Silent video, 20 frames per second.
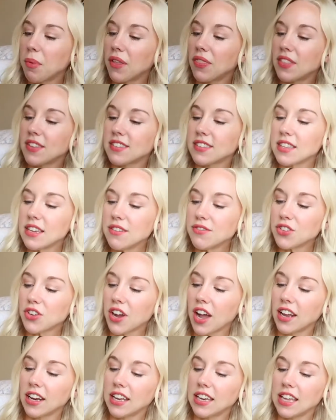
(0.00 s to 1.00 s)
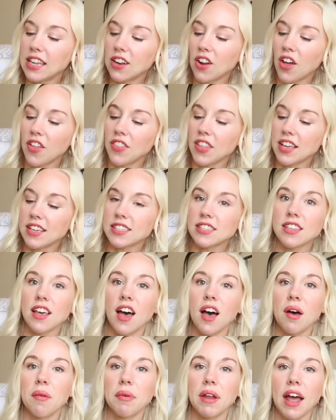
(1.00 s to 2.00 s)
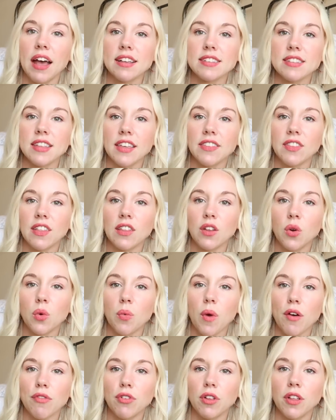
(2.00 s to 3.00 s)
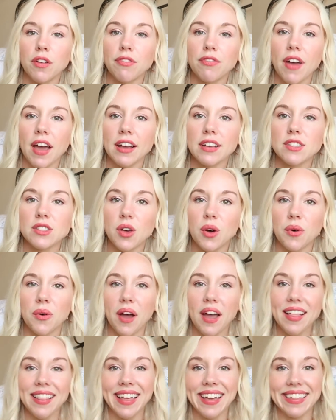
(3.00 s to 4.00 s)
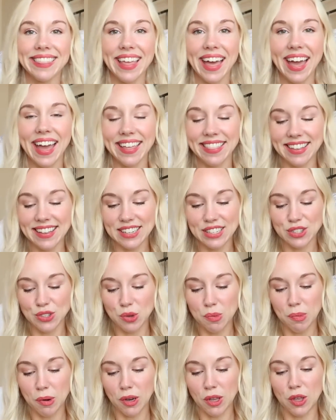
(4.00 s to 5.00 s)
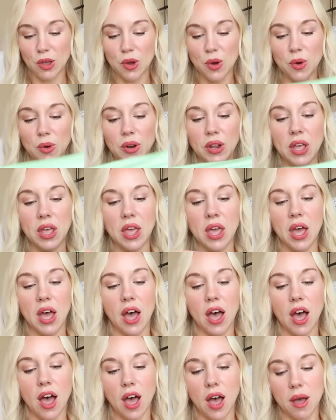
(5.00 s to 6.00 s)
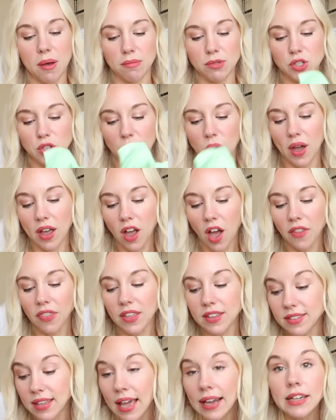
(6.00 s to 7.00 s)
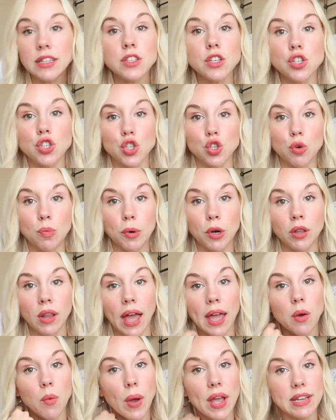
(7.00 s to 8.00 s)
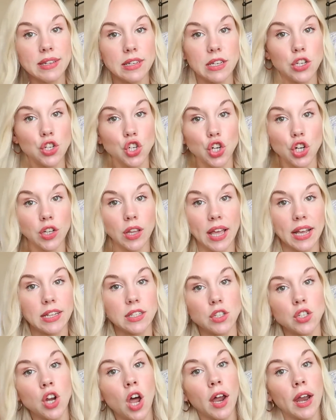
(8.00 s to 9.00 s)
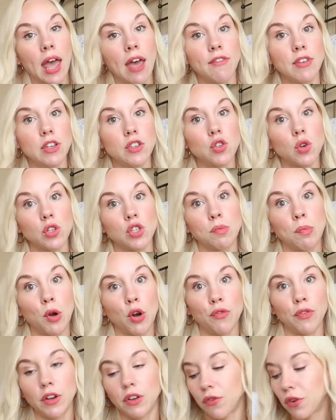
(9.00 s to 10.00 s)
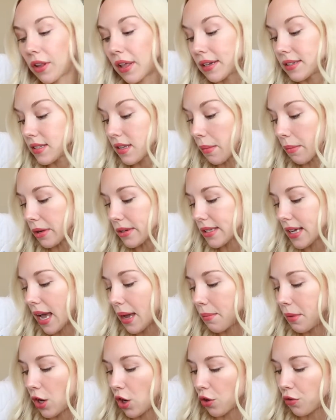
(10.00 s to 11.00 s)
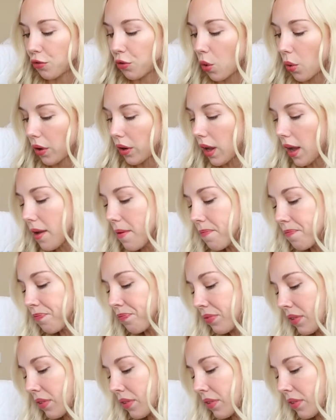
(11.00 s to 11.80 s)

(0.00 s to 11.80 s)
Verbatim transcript: but the sleeves are kind of neat on this. Um, it has like the little ruffle effect, so I like that. I think it's super cute. Um, so I got this, and it's a super lightweight t-shirt. Like it's not heavy, so it's perfect for like summertime here in Florida.